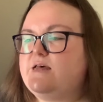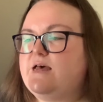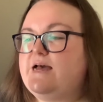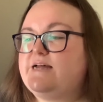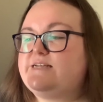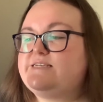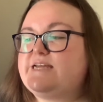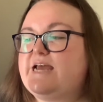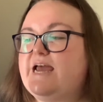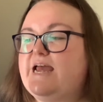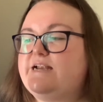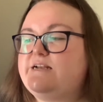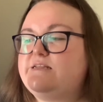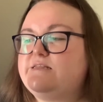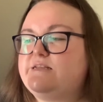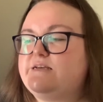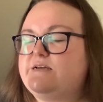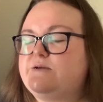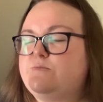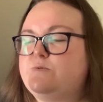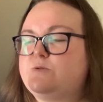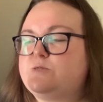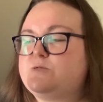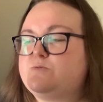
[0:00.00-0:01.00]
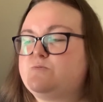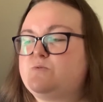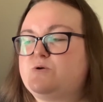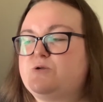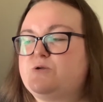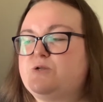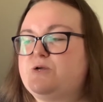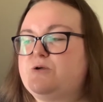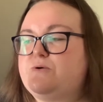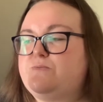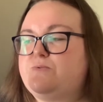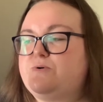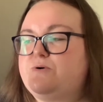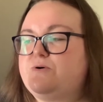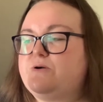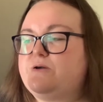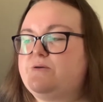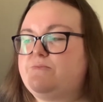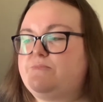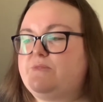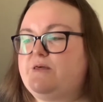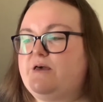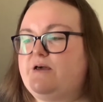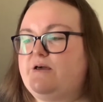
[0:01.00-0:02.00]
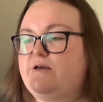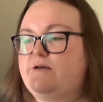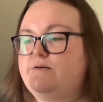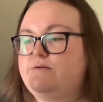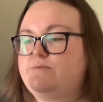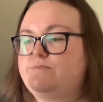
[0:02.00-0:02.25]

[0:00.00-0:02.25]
and Henley was the one who put him there.